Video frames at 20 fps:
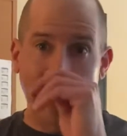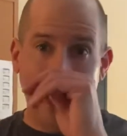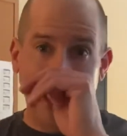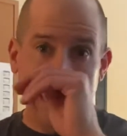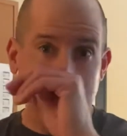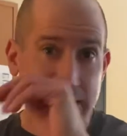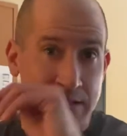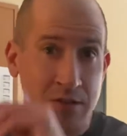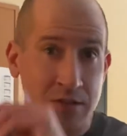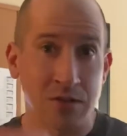
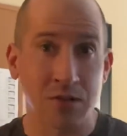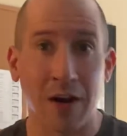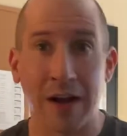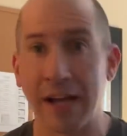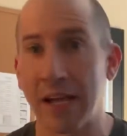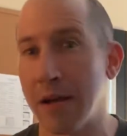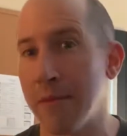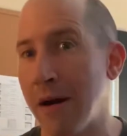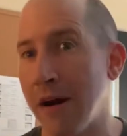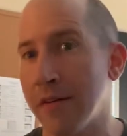And
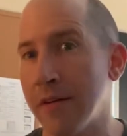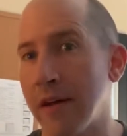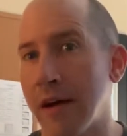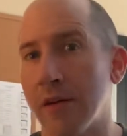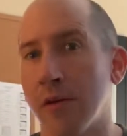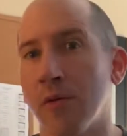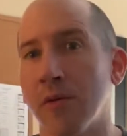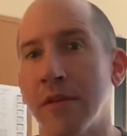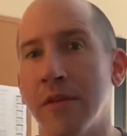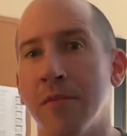talking about not
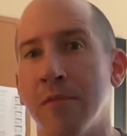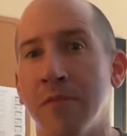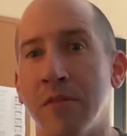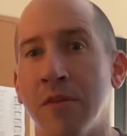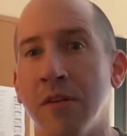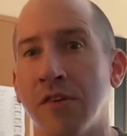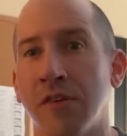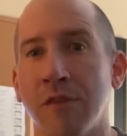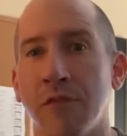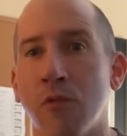only
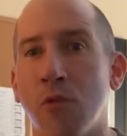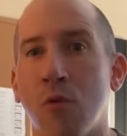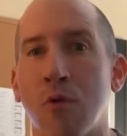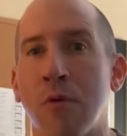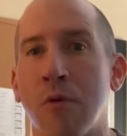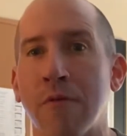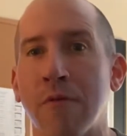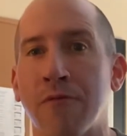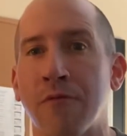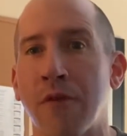the Civil
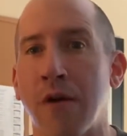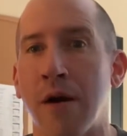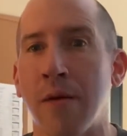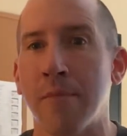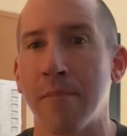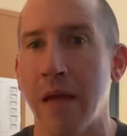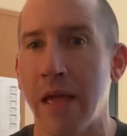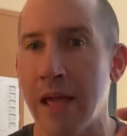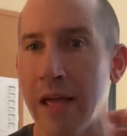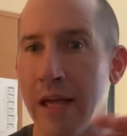War
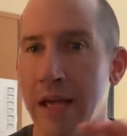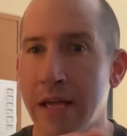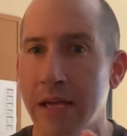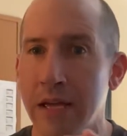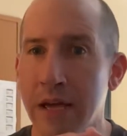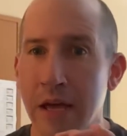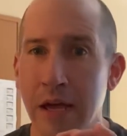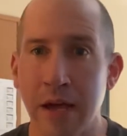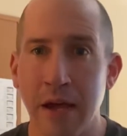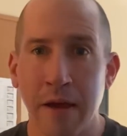from a
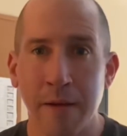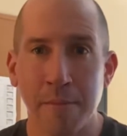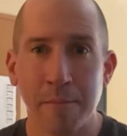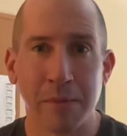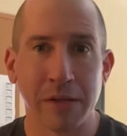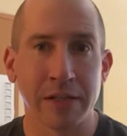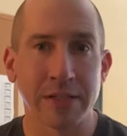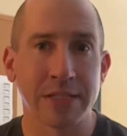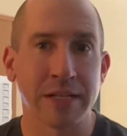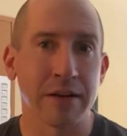
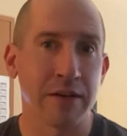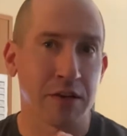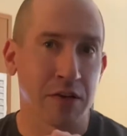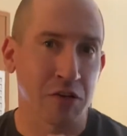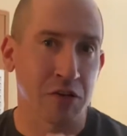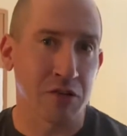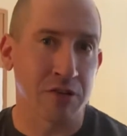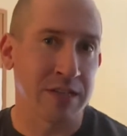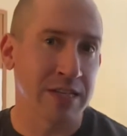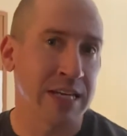military
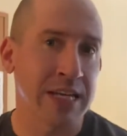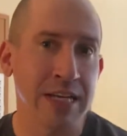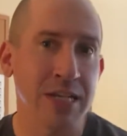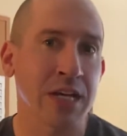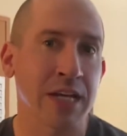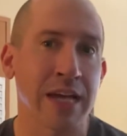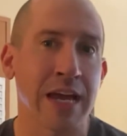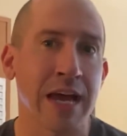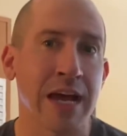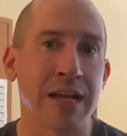
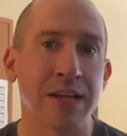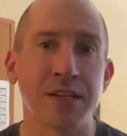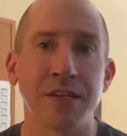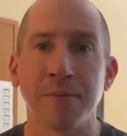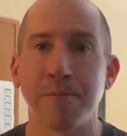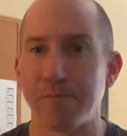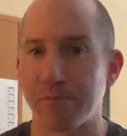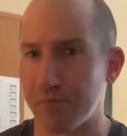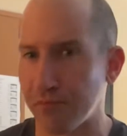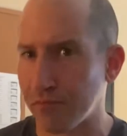strategic end,
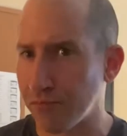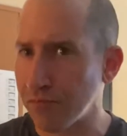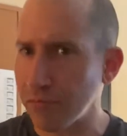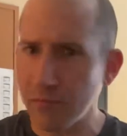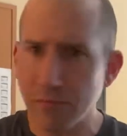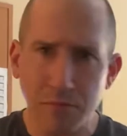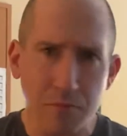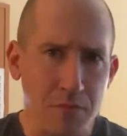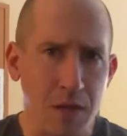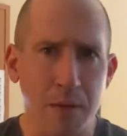
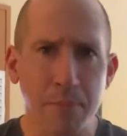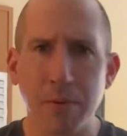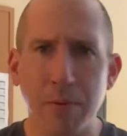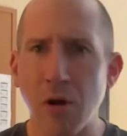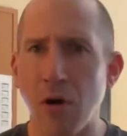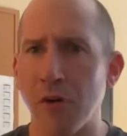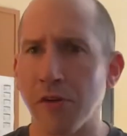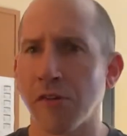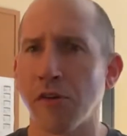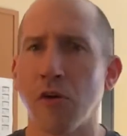but
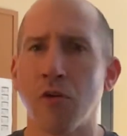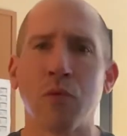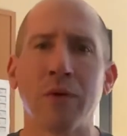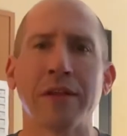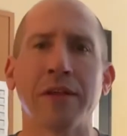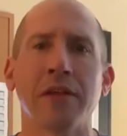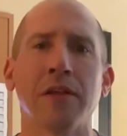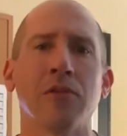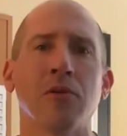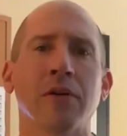also
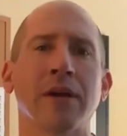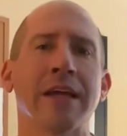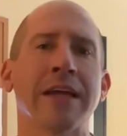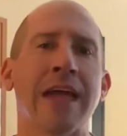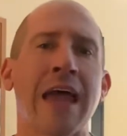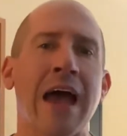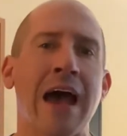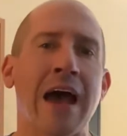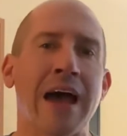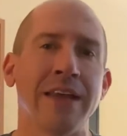really
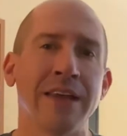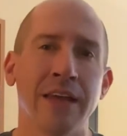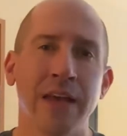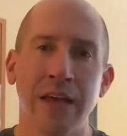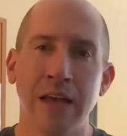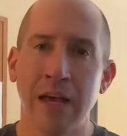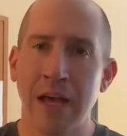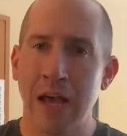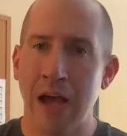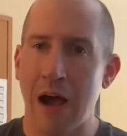looking at
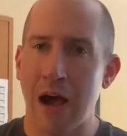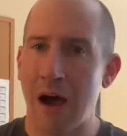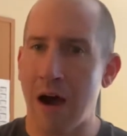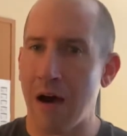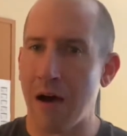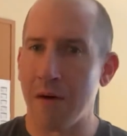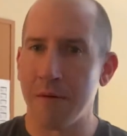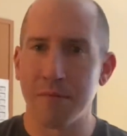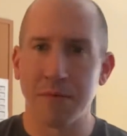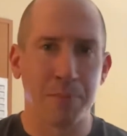
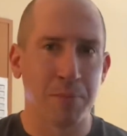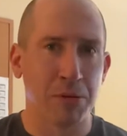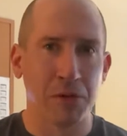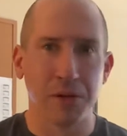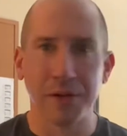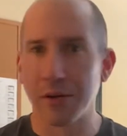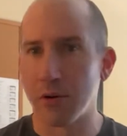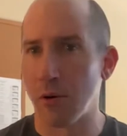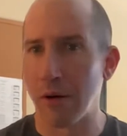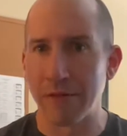the
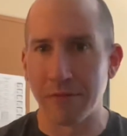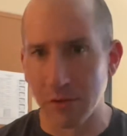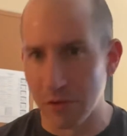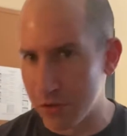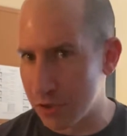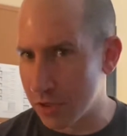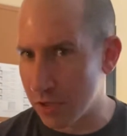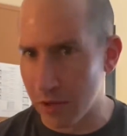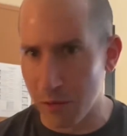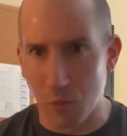political
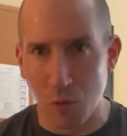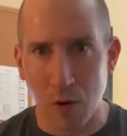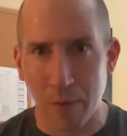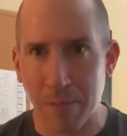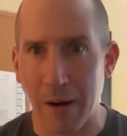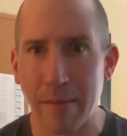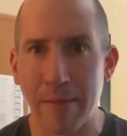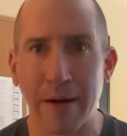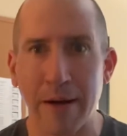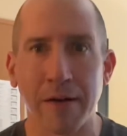evolution of the war,
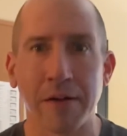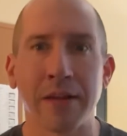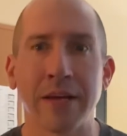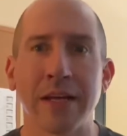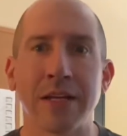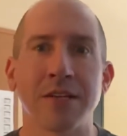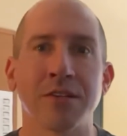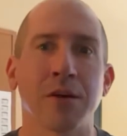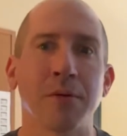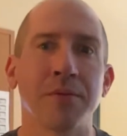primarily
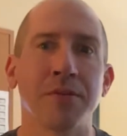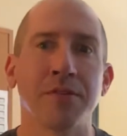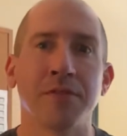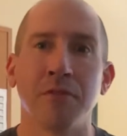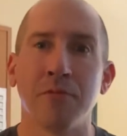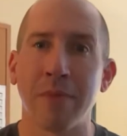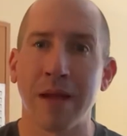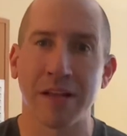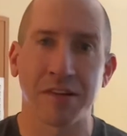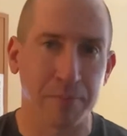in terms of
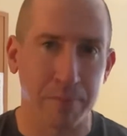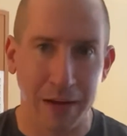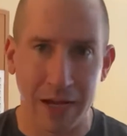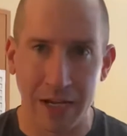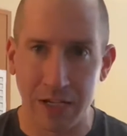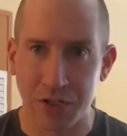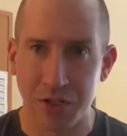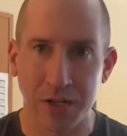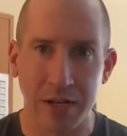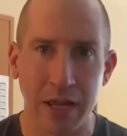
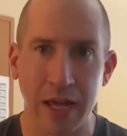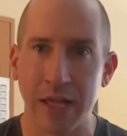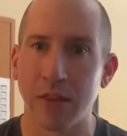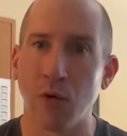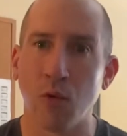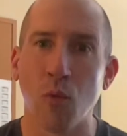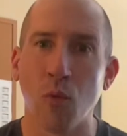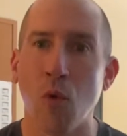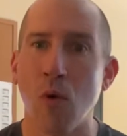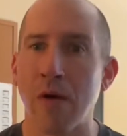emancipation and
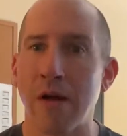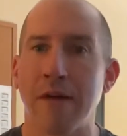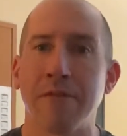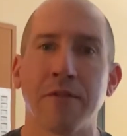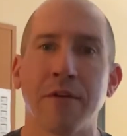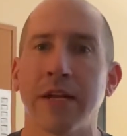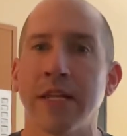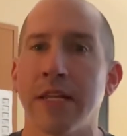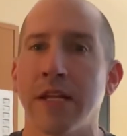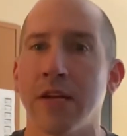the war
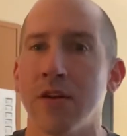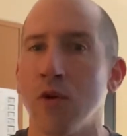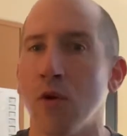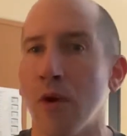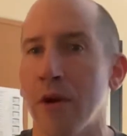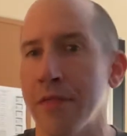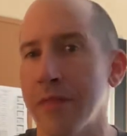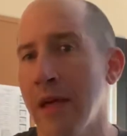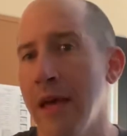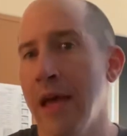effort in the North.